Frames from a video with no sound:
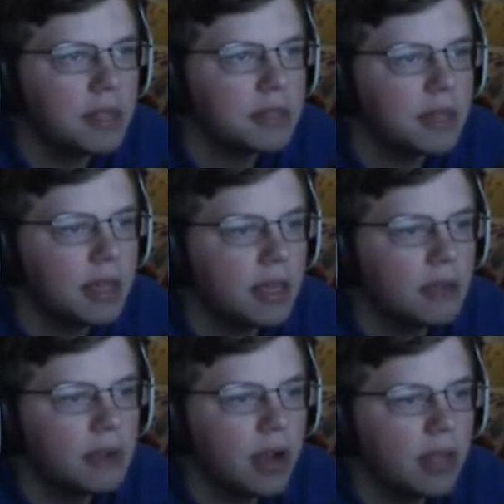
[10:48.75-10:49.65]
He's going to
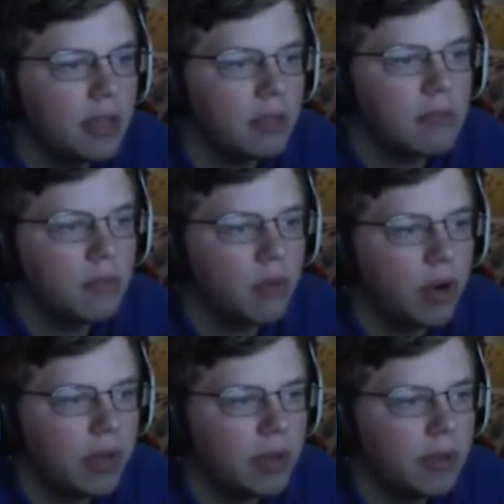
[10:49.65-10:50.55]
kill me or I kill him
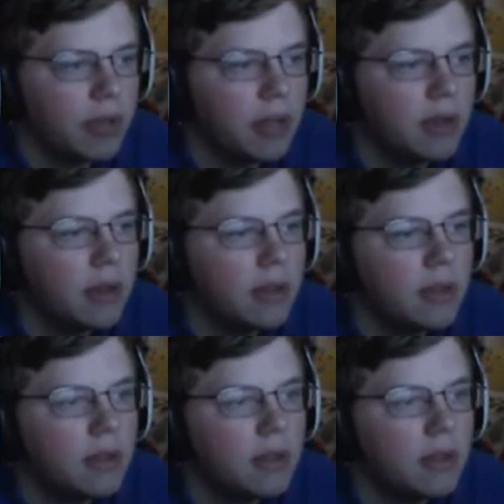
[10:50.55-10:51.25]
before I can do that.